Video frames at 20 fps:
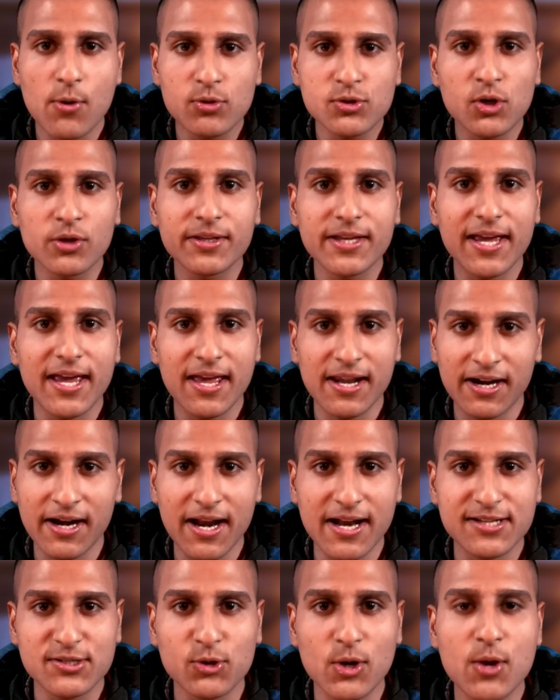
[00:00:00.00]
It was on the
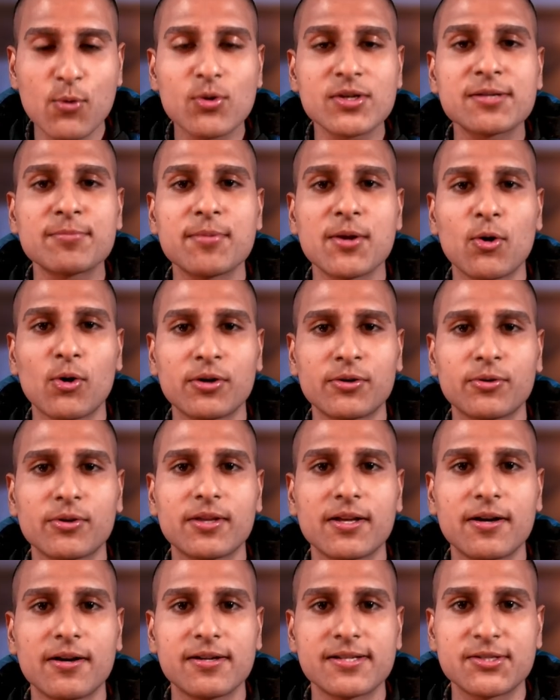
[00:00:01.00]
internet, so he wasn't beholden to
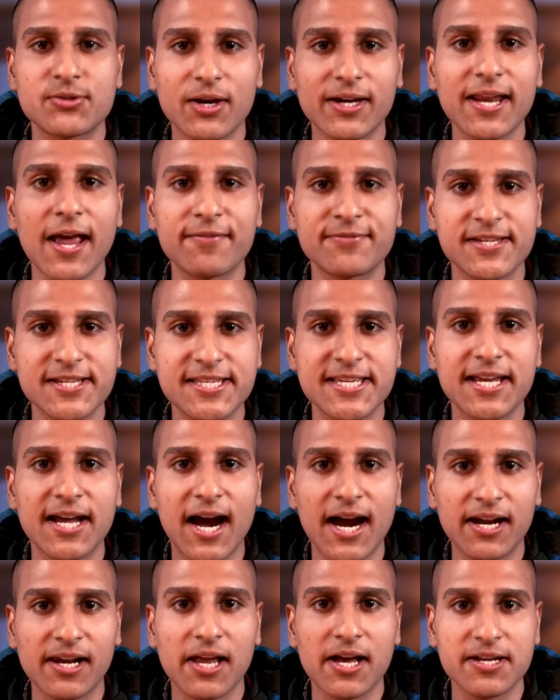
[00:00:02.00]
the strict FCC
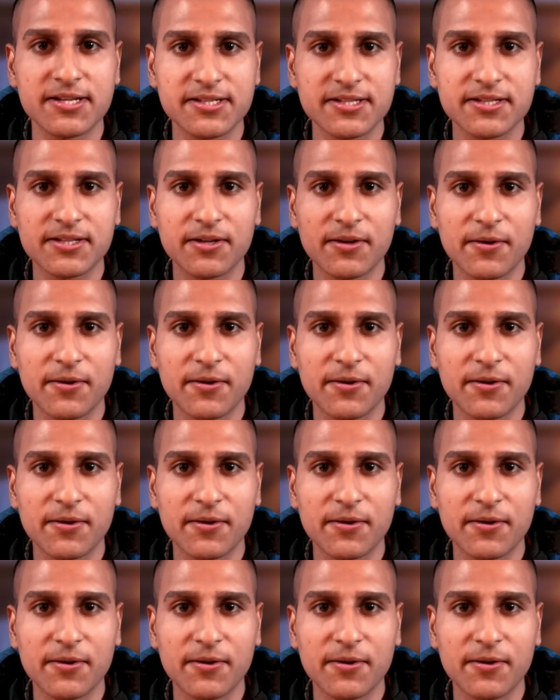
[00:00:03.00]
guidelines.